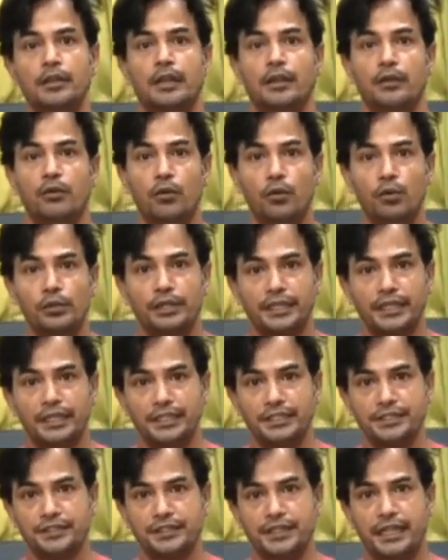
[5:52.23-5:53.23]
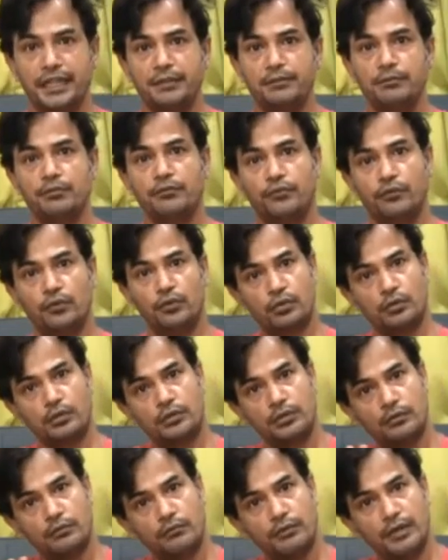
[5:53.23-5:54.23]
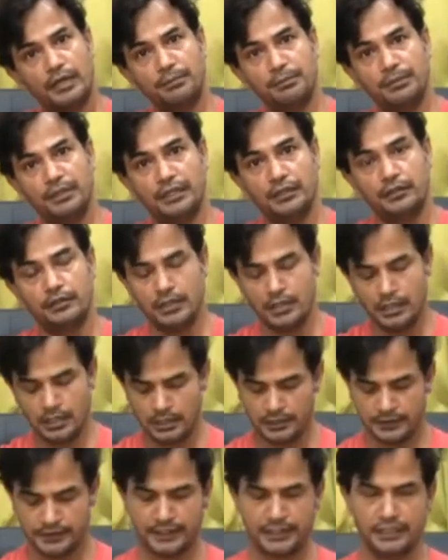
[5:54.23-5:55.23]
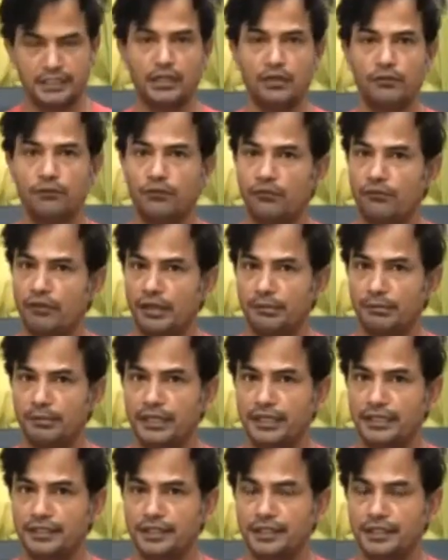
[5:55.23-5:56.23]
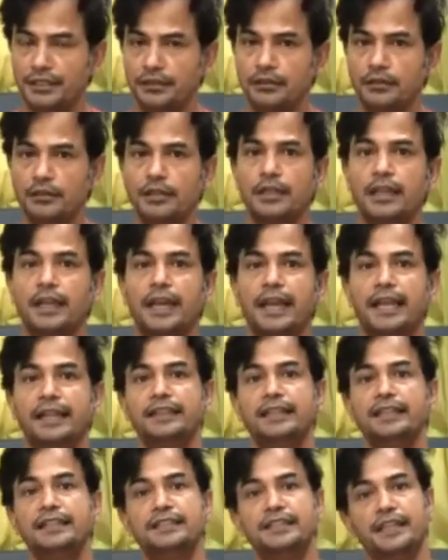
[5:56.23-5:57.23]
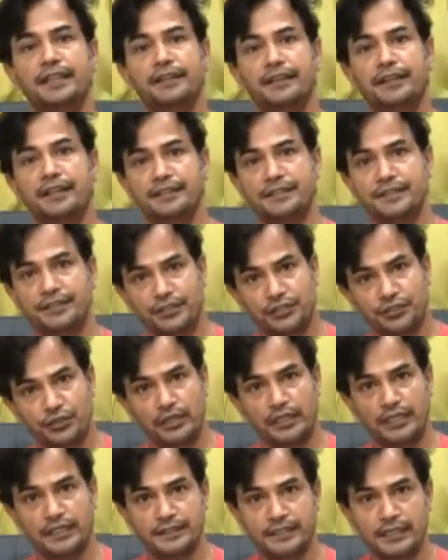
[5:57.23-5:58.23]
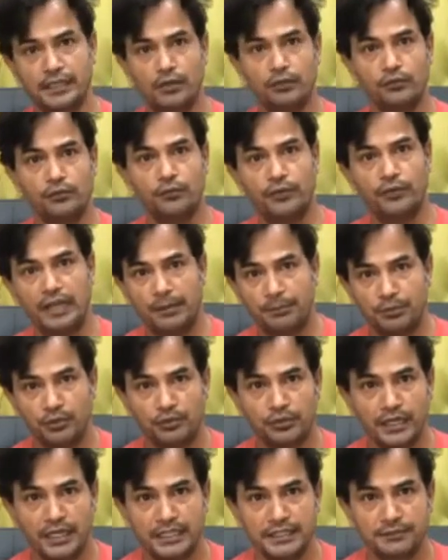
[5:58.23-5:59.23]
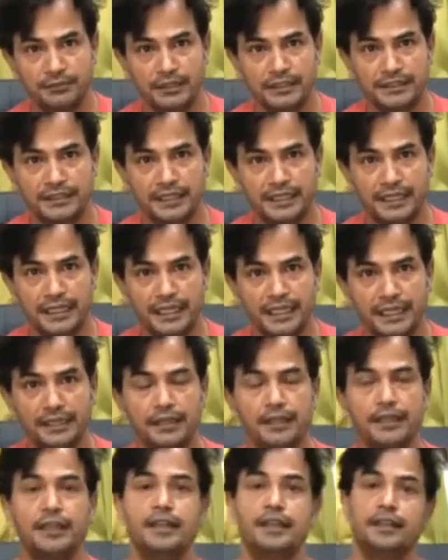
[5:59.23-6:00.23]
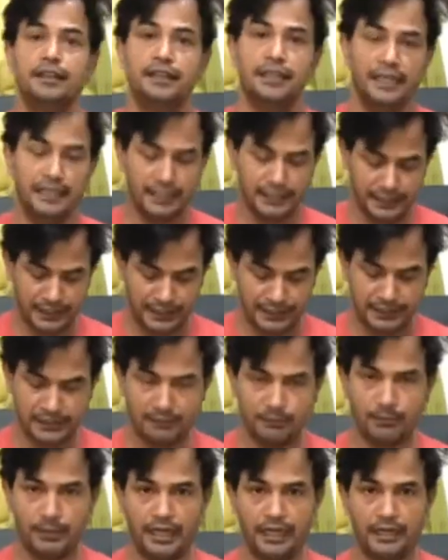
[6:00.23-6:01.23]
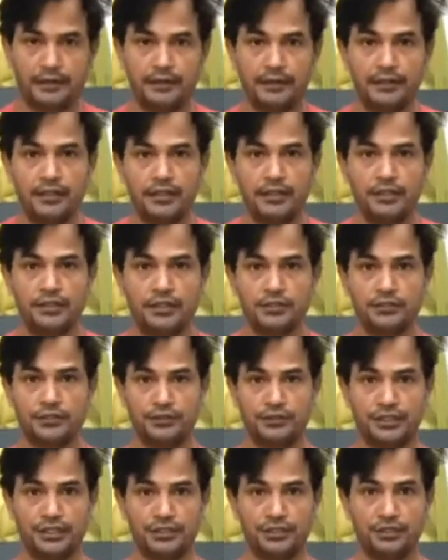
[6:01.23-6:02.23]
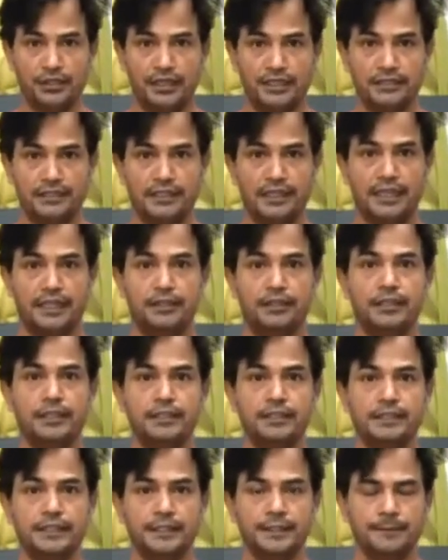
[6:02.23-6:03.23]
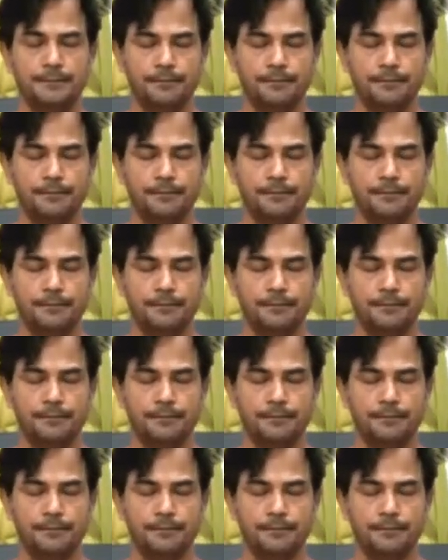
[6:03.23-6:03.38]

Hold each time for 1 minute. Sit down for 1 minute here, and then take a rest, stretch your legs out, flap your thighs once again, then again come back. So stretch your hands like this.